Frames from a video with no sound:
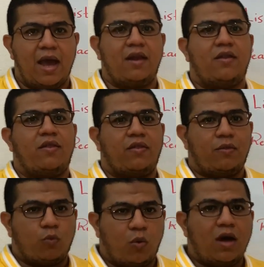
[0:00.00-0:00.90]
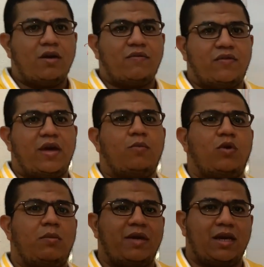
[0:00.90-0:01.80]
and one of them
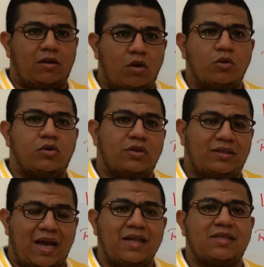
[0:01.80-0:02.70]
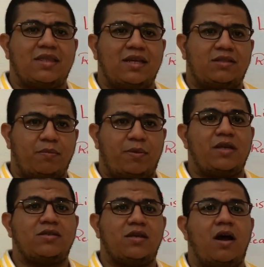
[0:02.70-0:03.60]
will be a longer text that
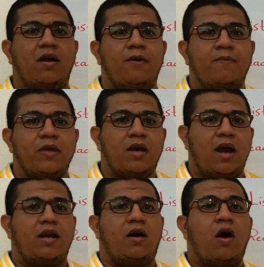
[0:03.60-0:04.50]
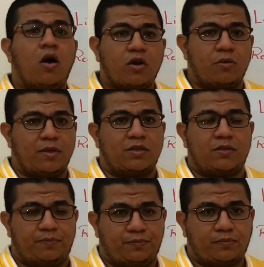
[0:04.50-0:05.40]
depends on an
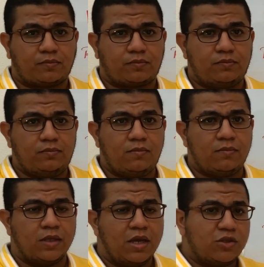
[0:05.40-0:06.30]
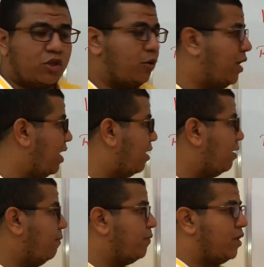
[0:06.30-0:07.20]
argument. So
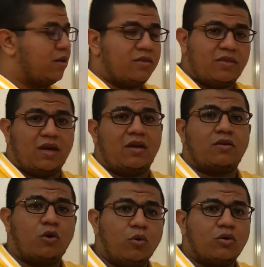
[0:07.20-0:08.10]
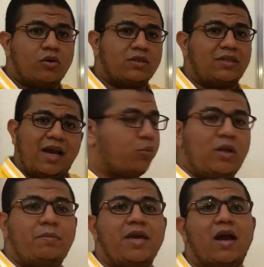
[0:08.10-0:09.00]
here the longer text
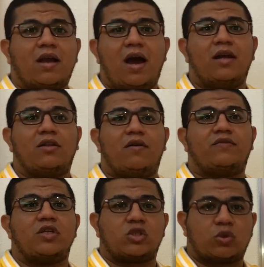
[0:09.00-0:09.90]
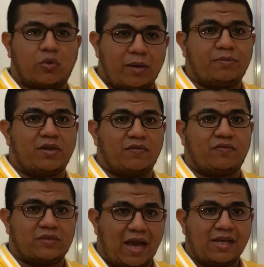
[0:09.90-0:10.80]
will be a kind of
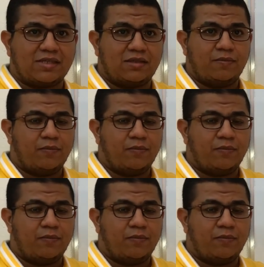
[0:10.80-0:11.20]
descriptive text,